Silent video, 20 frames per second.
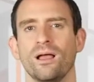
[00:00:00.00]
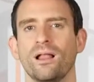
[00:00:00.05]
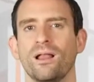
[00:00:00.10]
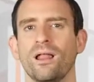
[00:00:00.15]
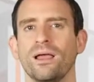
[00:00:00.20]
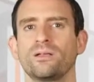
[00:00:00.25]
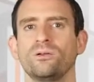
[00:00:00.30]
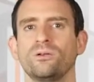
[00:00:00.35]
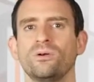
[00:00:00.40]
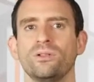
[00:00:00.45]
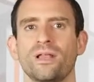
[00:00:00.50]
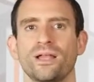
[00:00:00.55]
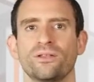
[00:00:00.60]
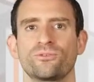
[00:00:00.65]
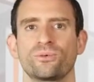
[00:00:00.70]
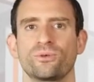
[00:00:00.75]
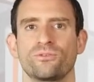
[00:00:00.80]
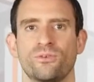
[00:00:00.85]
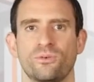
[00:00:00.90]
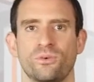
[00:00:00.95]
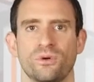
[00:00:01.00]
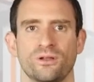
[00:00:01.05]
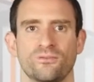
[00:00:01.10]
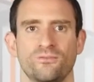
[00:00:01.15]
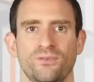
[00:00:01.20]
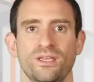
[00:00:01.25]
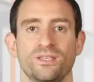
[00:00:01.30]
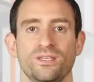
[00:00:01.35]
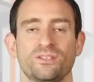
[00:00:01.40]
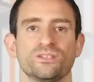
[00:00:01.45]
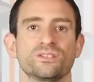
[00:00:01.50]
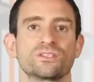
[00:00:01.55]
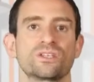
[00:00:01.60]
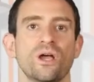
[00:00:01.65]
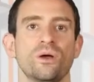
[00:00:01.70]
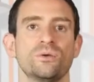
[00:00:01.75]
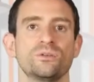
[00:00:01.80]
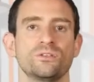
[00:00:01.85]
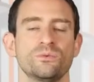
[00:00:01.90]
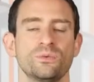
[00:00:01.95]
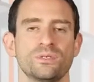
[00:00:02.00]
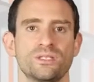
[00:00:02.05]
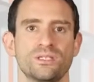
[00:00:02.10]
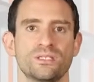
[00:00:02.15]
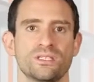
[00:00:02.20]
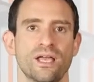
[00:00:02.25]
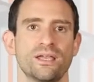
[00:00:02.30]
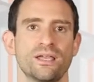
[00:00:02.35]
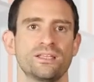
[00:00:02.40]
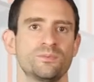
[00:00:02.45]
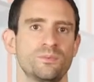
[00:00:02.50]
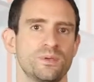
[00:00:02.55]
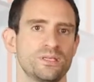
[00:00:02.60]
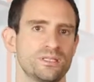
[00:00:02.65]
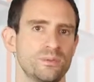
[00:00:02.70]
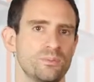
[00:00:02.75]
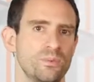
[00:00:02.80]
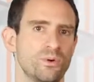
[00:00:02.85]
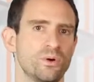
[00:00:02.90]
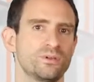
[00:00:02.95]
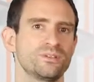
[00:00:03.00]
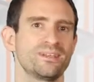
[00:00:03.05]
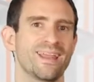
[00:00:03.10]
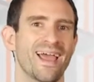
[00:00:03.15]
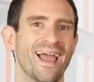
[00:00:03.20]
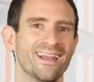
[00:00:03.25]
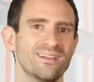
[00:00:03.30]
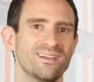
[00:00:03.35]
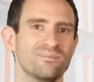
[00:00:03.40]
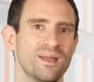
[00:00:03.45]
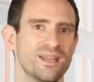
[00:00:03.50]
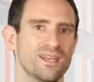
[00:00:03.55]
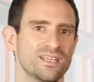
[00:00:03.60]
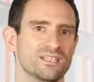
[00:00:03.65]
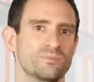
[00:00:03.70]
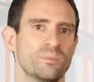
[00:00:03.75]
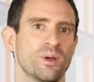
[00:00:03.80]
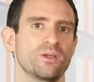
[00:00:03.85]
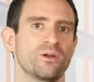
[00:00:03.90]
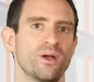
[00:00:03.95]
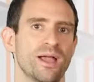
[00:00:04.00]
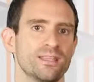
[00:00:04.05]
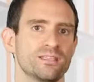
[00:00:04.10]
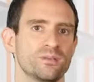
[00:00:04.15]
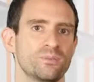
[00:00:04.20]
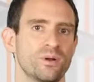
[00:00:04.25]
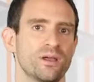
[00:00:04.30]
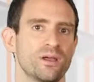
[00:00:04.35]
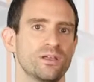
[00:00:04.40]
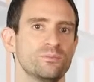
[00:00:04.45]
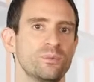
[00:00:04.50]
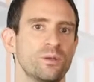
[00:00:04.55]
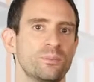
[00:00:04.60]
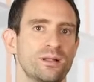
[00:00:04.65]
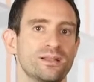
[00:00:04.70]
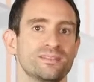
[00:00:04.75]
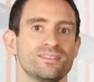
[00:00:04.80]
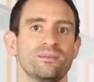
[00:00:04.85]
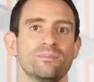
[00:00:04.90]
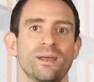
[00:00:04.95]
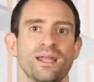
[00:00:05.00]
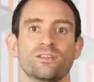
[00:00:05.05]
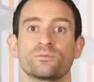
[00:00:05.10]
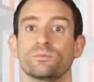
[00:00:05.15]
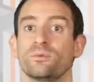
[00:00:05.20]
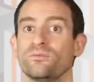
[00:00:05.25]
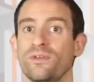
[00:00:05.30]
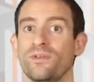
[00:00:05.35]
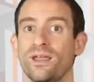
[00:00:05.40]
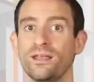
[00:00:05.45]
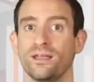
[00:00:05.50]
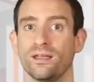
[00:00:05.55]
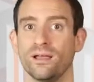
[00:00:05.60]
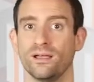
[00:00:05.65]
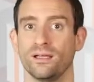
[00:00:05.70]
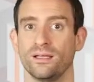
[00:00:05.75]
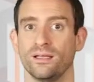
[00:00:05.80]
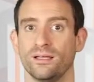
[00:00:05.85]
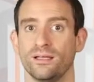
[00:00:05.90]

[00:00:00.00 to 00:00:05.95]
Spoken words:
Like all Android for Work features, Kosu is designed to be supported and managed by your enterprise mobility management vendor.